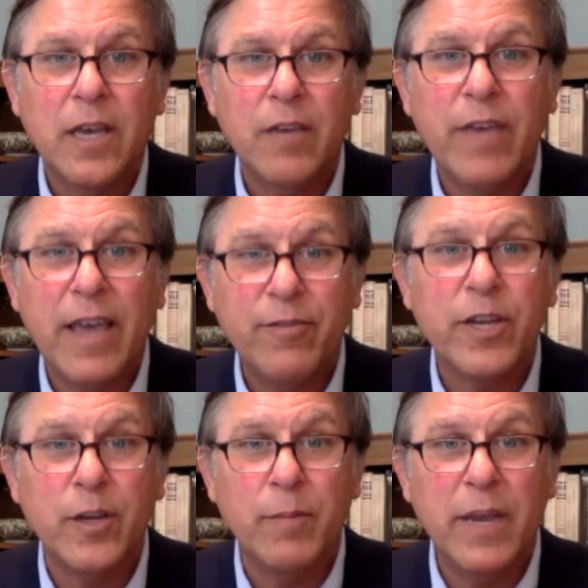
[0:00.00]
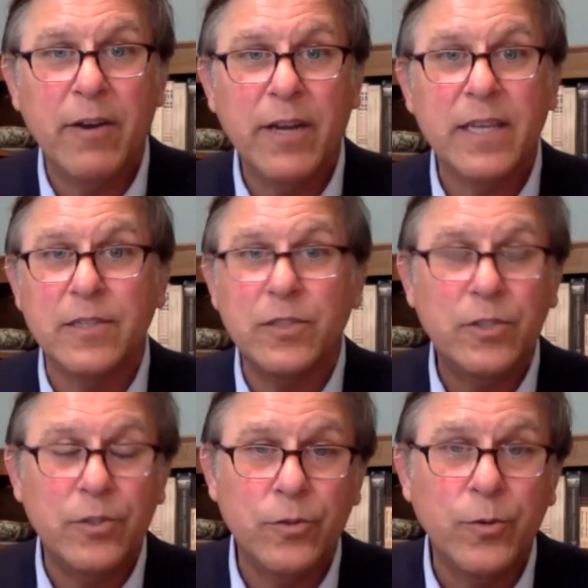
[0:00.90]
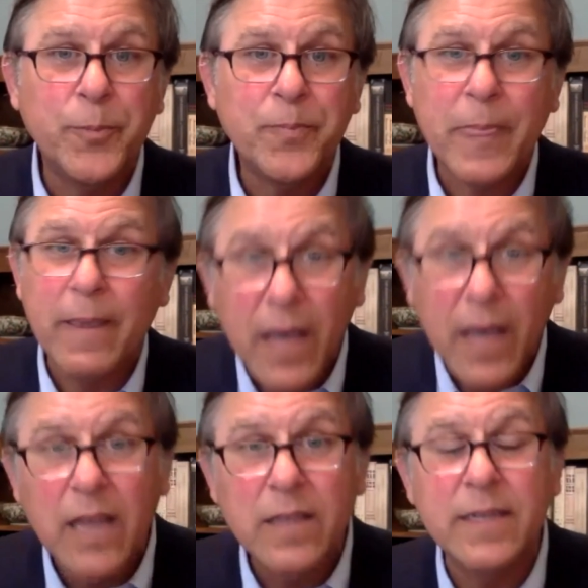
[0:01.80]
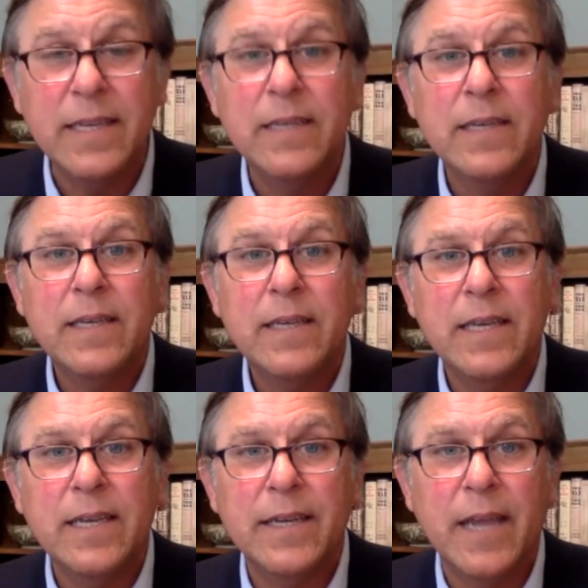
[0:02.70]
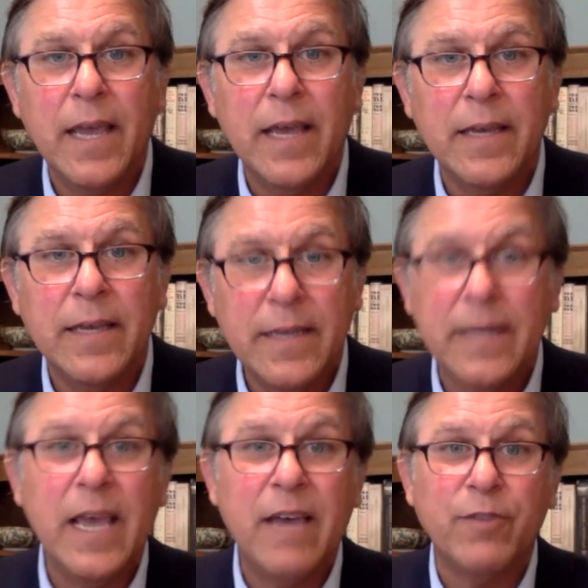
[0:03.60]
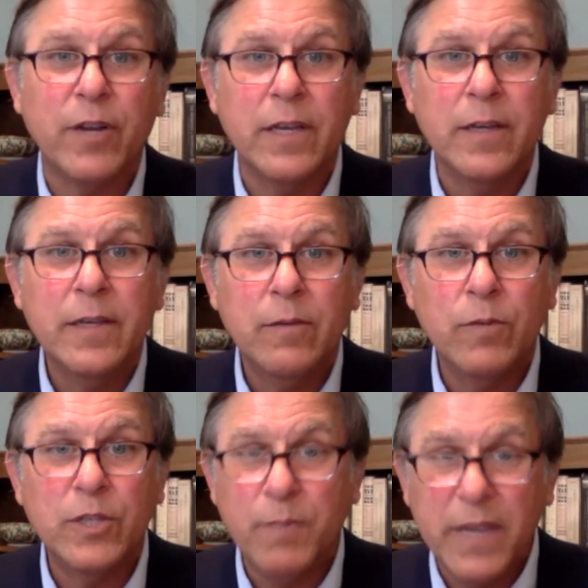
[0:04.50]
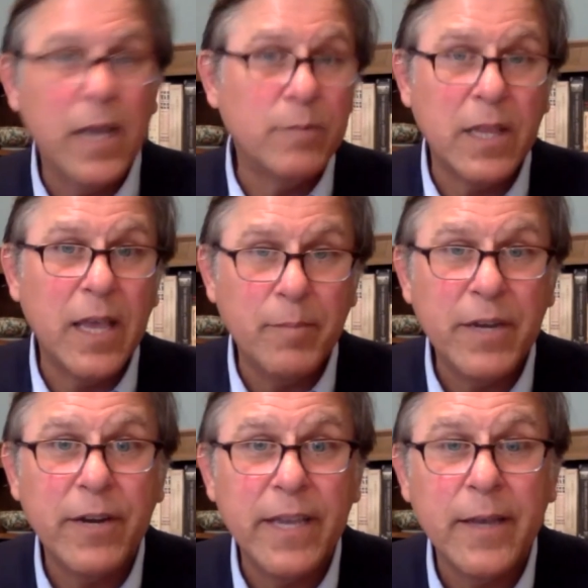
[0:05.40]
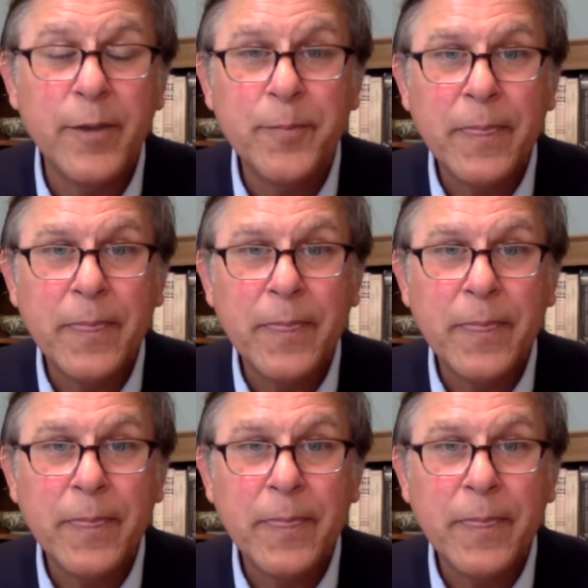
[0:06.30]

of African Americans to a colony in Africa, which becomes Liberia.